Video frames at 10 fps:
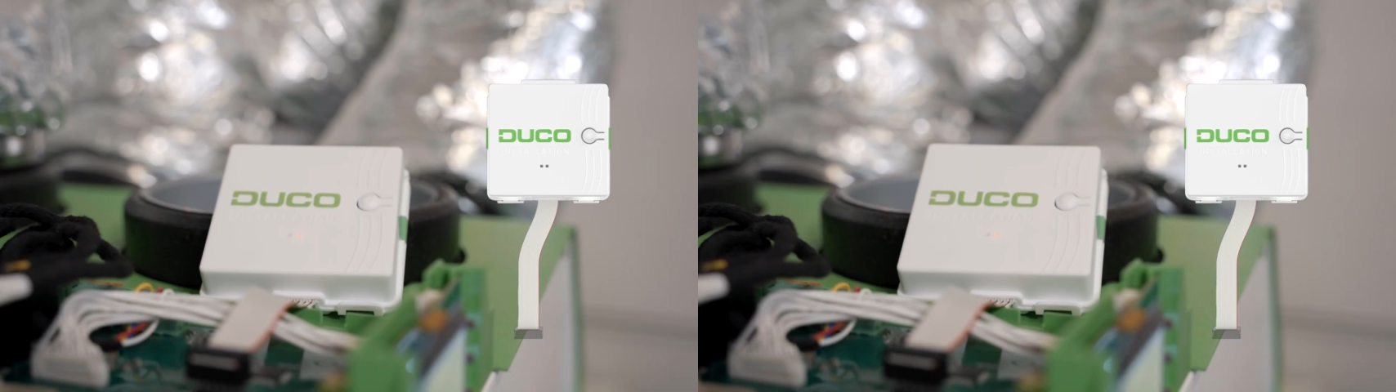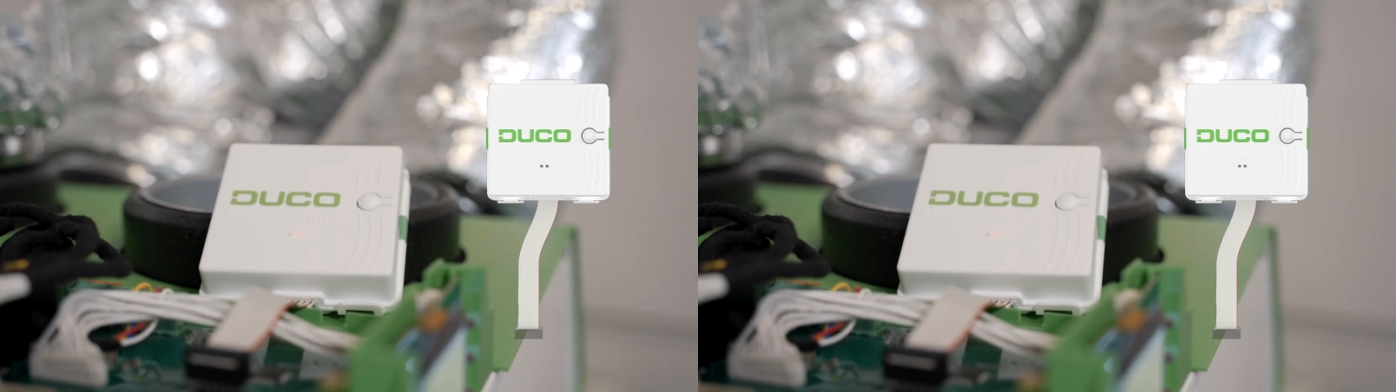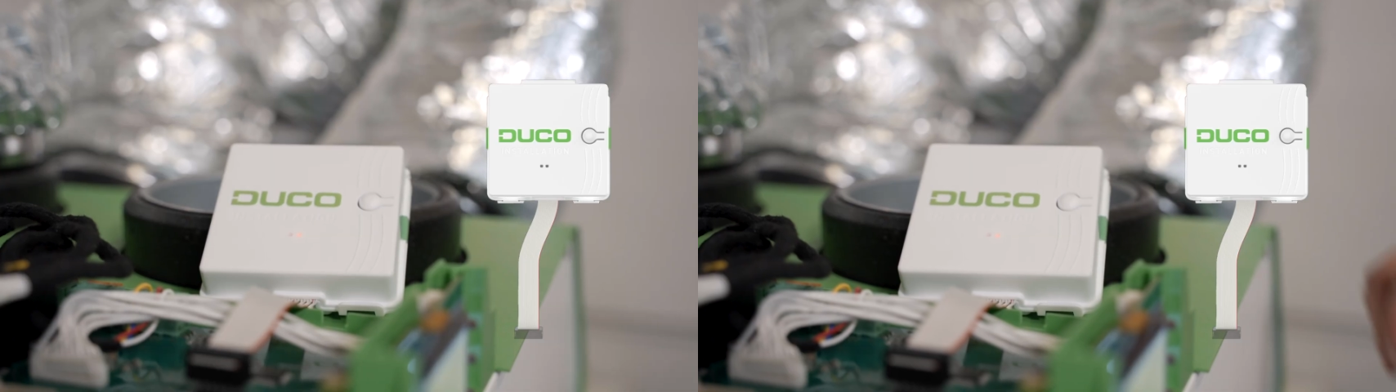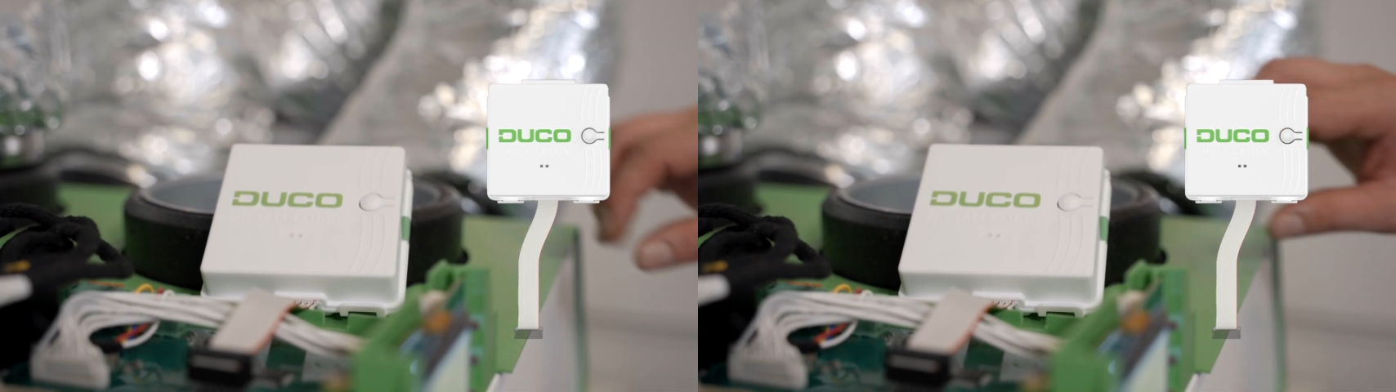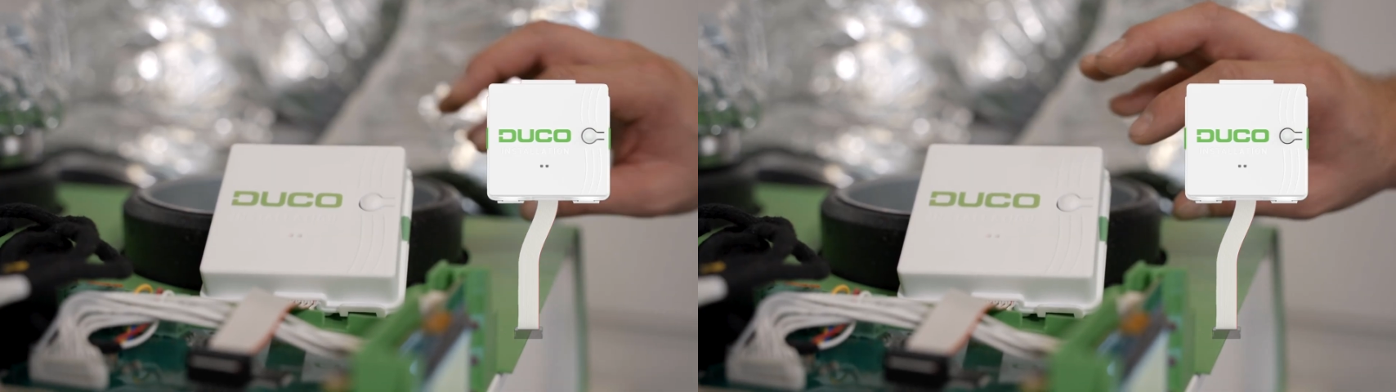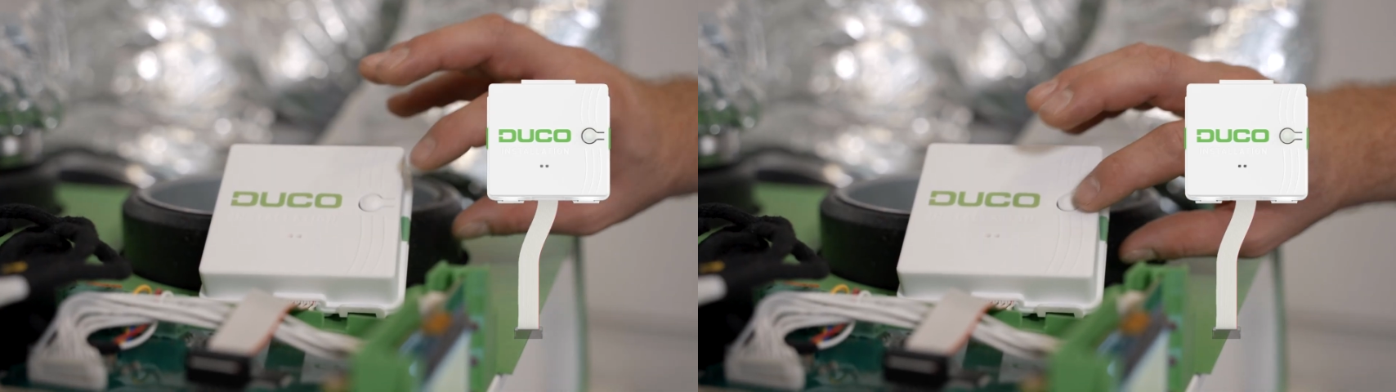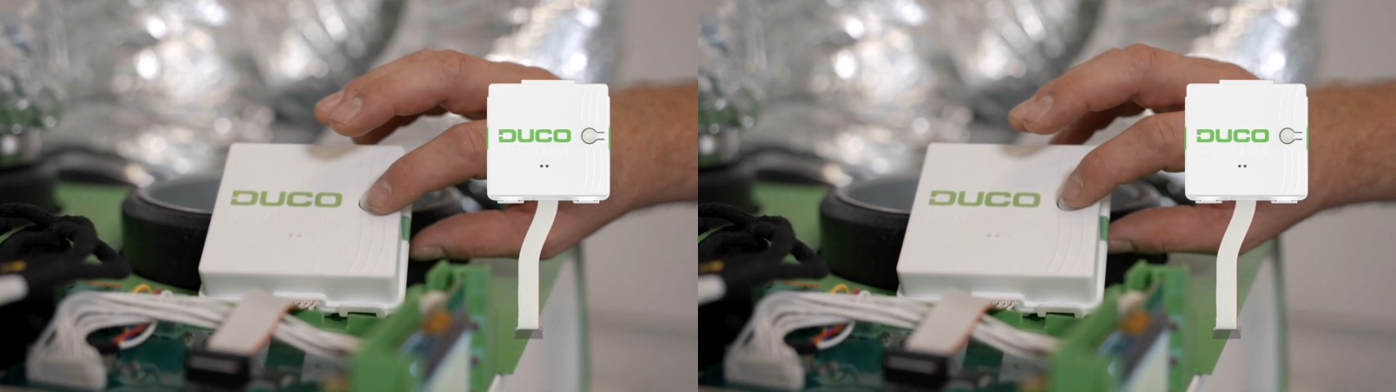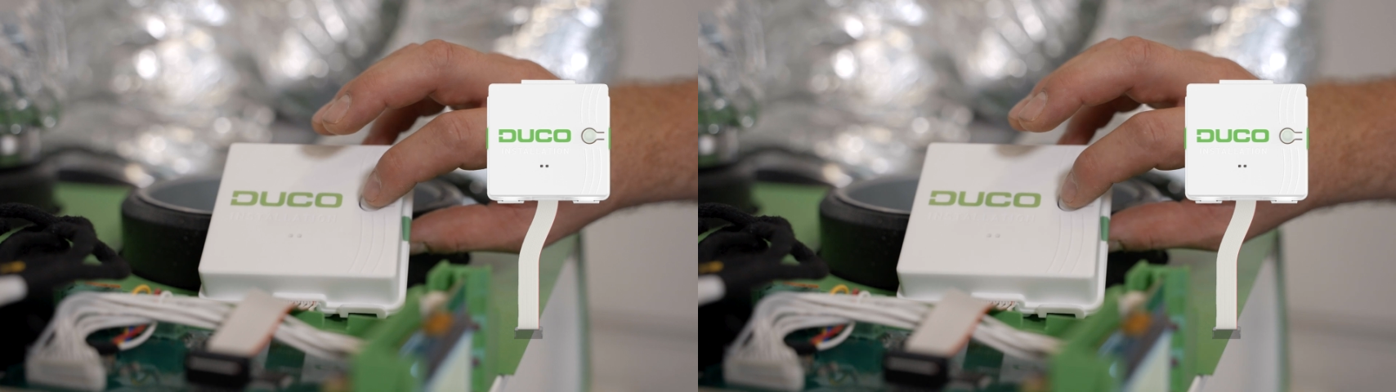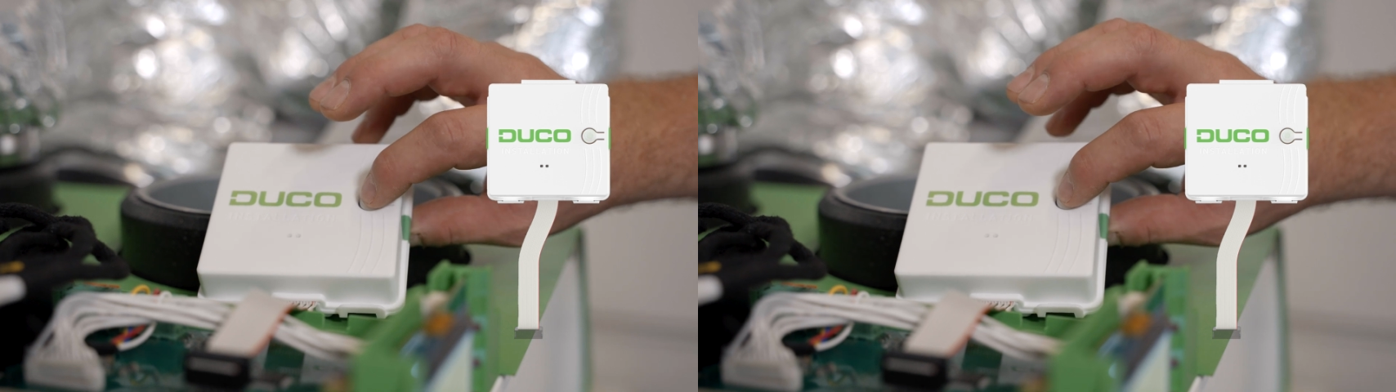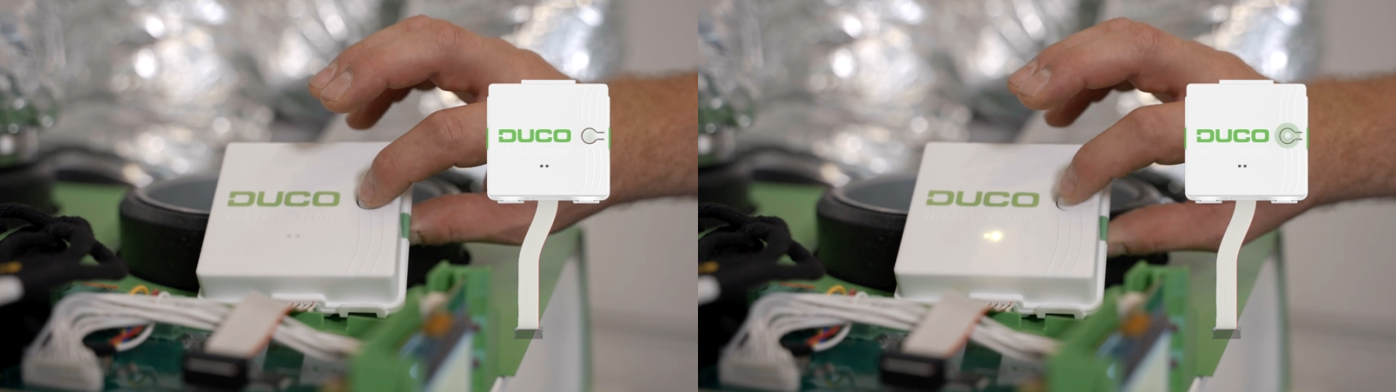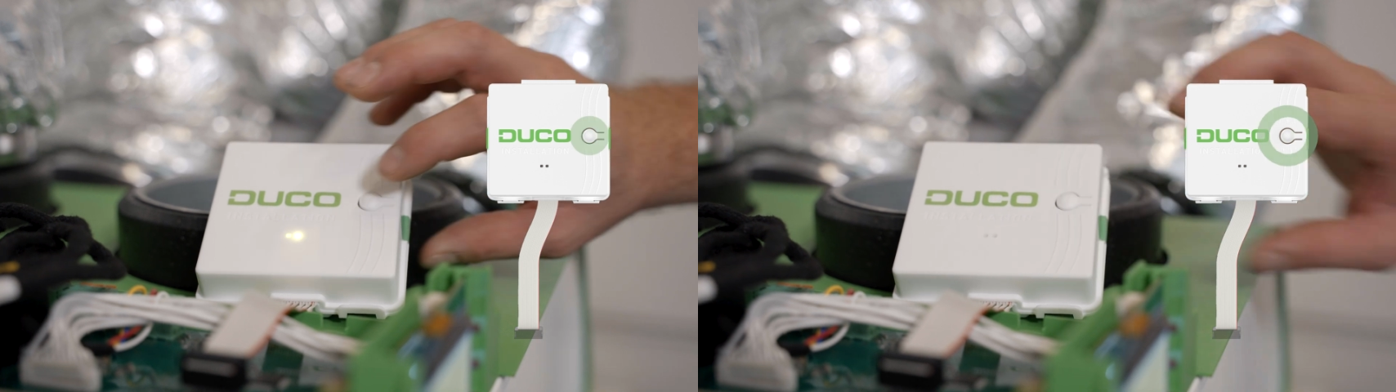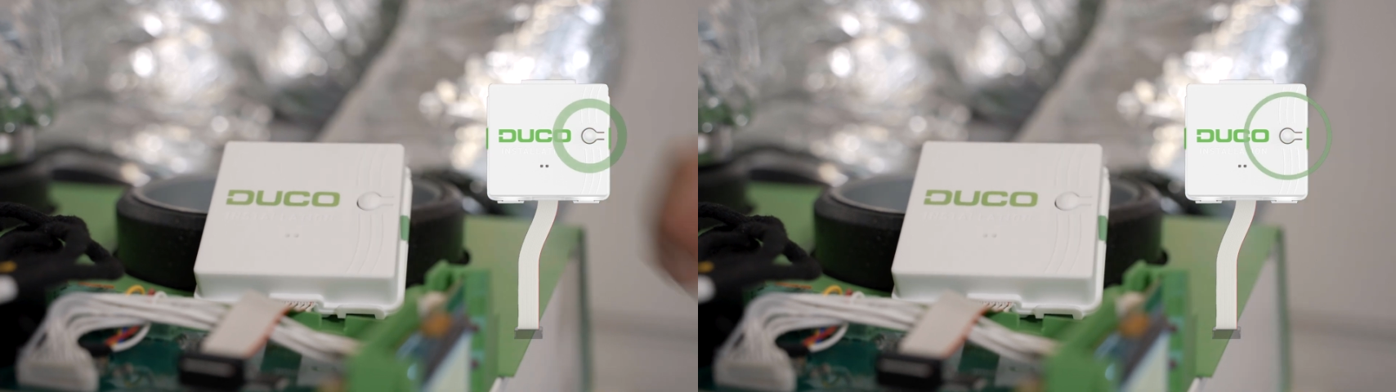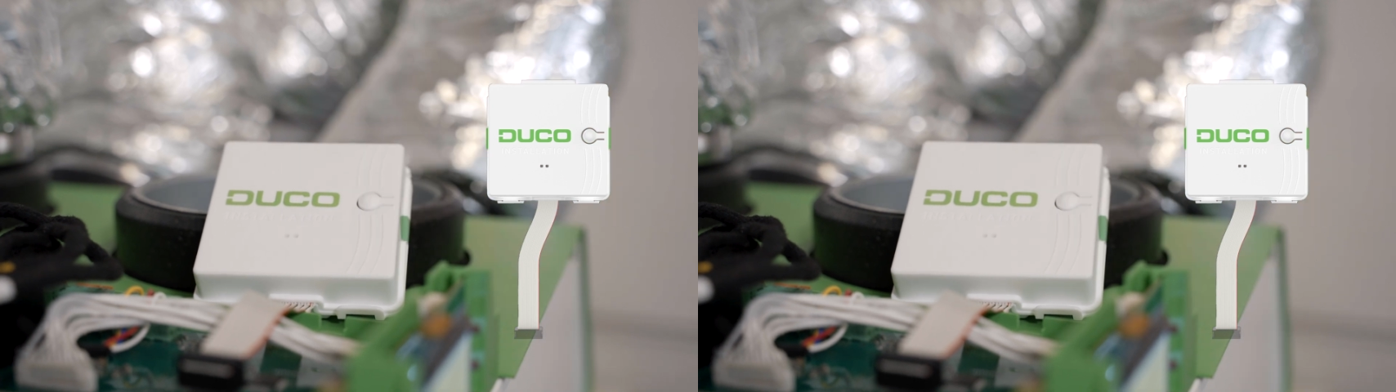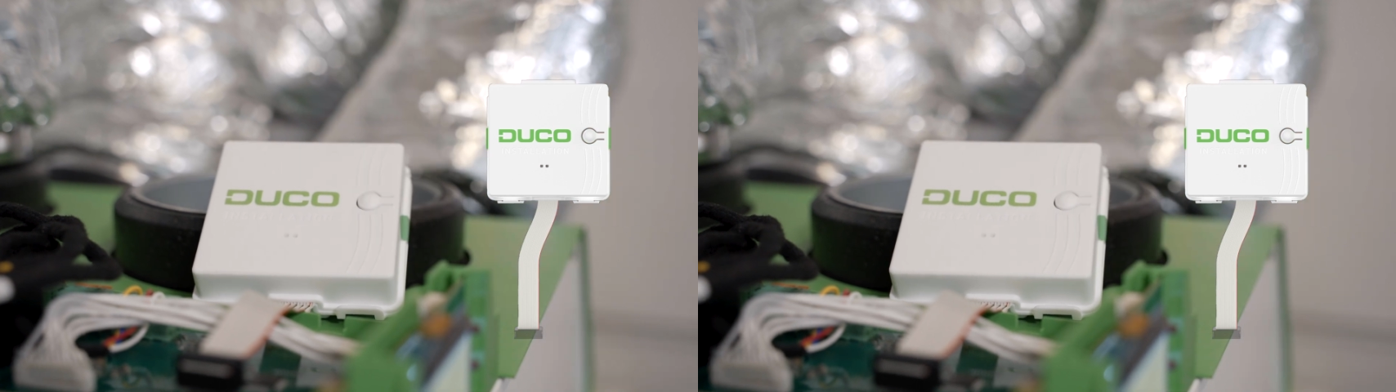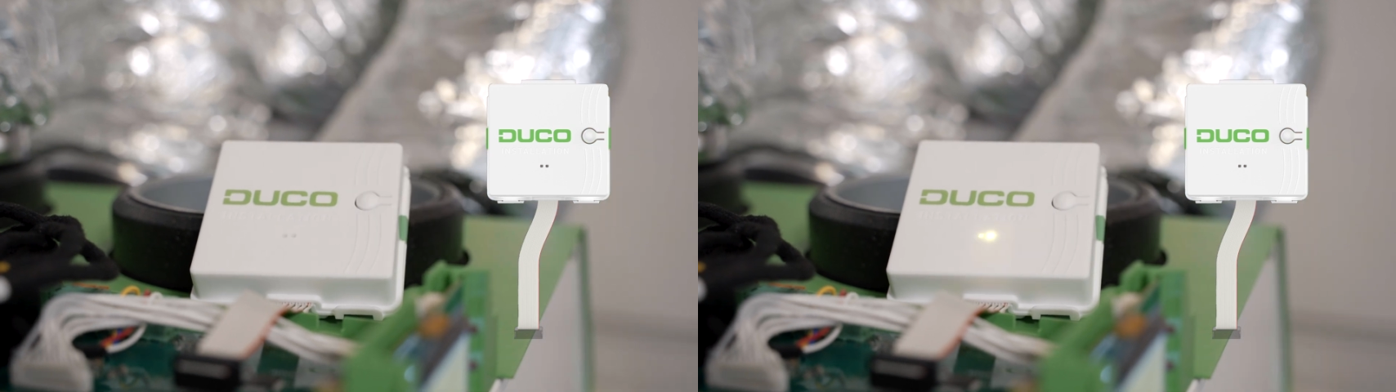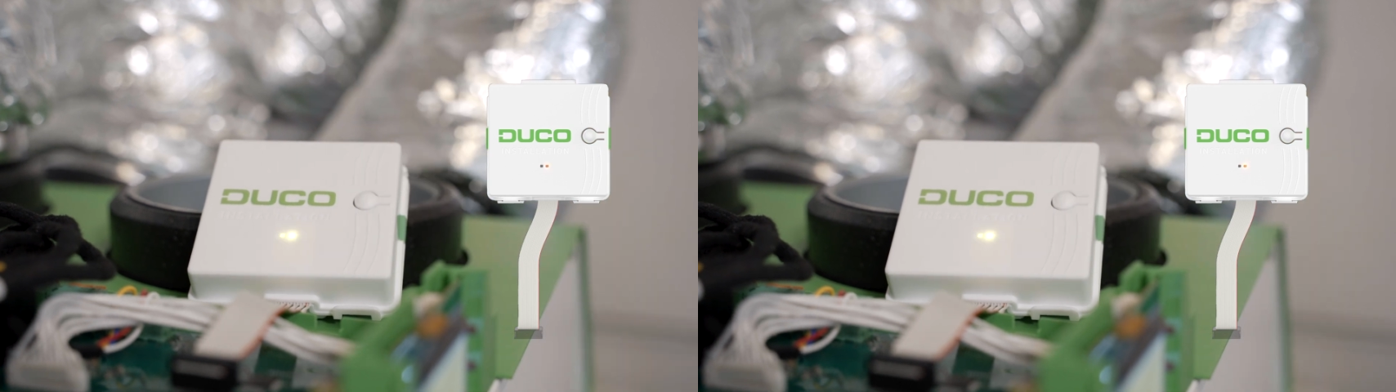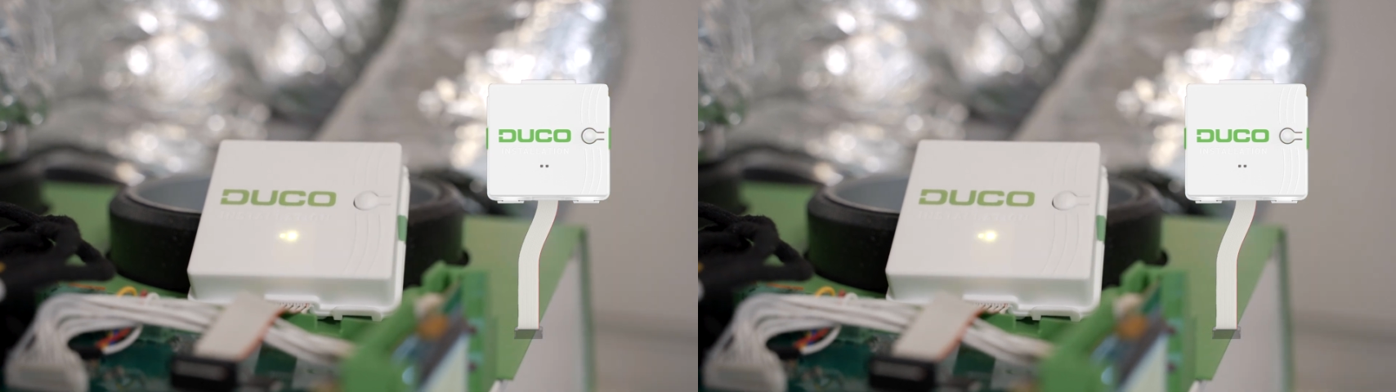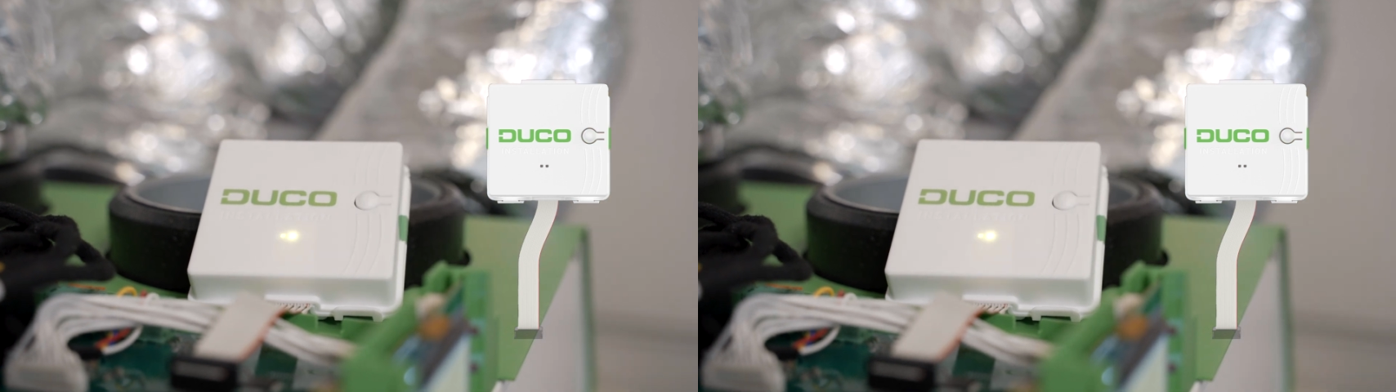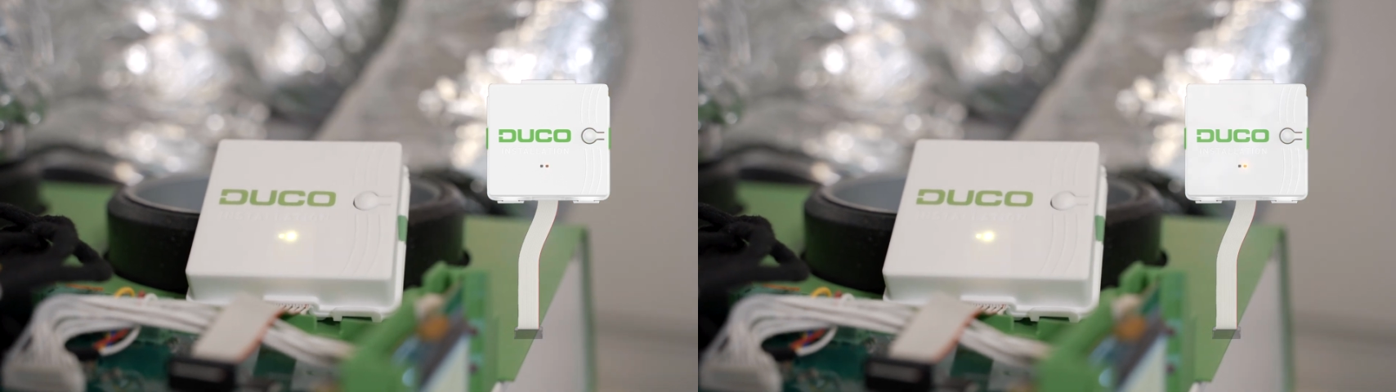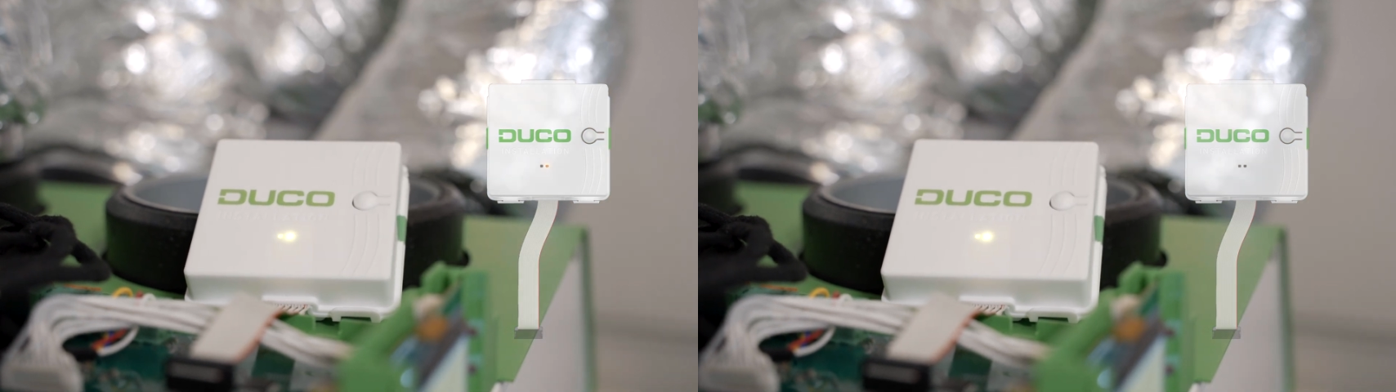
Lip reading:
Nobody's mouth can be seen.